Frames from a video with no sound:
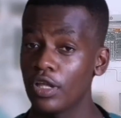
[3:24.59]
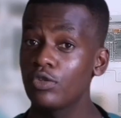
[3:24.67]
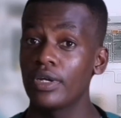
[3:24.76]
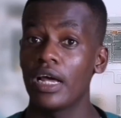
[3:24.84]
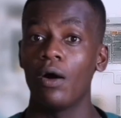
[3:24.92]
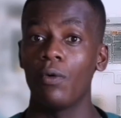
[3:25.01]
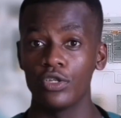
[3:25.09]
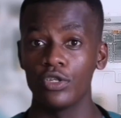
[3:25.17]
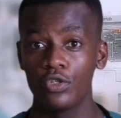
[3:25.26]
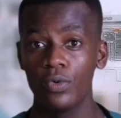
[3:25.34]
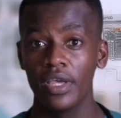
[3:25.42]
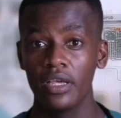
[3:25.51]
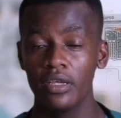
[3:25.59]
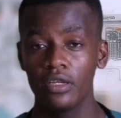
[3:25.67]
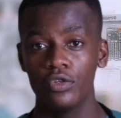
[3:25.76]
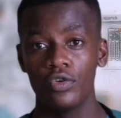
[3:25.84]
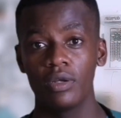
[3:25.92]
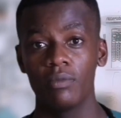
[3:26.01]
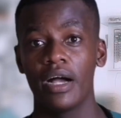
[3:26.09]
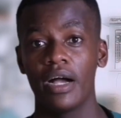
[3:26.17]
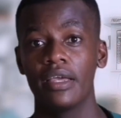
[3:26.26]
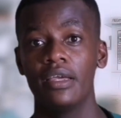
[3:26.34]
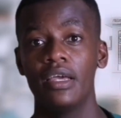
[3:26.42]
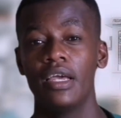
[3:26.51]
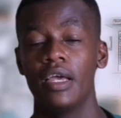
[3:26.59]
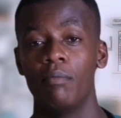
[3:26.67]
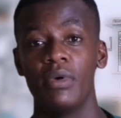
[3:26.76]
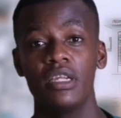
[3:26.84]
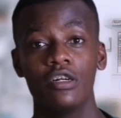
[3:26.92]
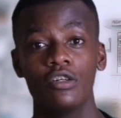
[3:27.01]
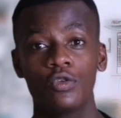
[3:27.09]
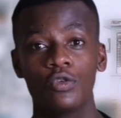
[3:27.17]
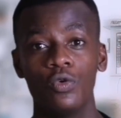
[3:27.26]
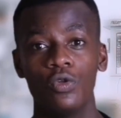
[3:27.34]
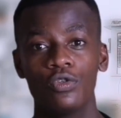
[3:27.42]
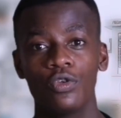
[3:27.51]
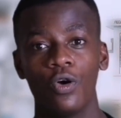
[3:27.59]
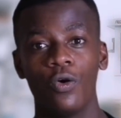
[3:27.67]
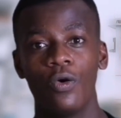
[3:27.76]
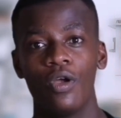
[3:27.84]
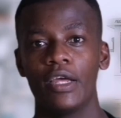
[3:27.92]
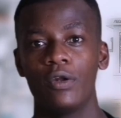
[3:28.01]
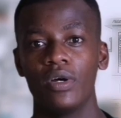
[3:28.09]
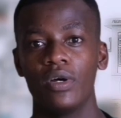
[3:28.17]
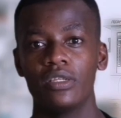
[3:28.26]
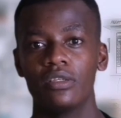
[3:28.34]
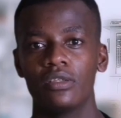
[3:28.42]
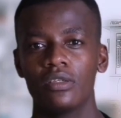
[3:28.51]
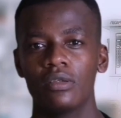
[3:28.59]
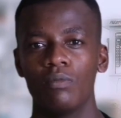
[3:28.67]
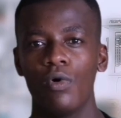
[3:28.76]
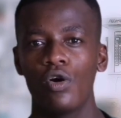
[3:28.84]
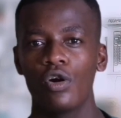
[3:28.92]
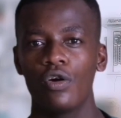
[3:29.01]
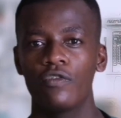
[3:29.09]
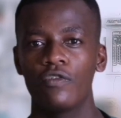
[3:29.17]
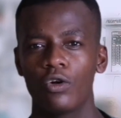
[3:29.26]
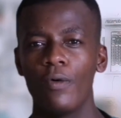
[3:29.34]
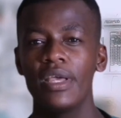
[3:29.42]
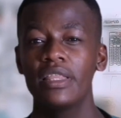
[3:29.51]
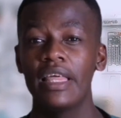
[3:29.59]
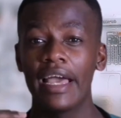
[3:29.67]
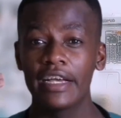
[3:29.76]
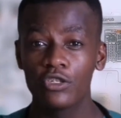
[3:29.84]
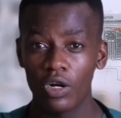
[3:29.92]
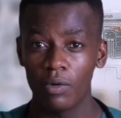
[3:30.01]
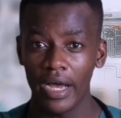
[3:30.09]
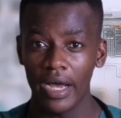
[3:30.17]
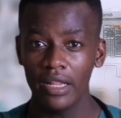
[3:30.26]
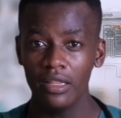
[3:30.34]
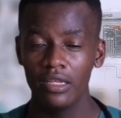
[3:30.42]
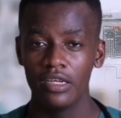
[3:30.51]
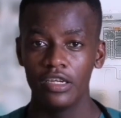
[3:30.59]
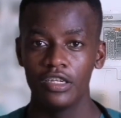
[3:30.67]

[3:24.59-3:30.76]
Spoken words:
So that's what I was doing during my medical school, so it was more of going the extra mile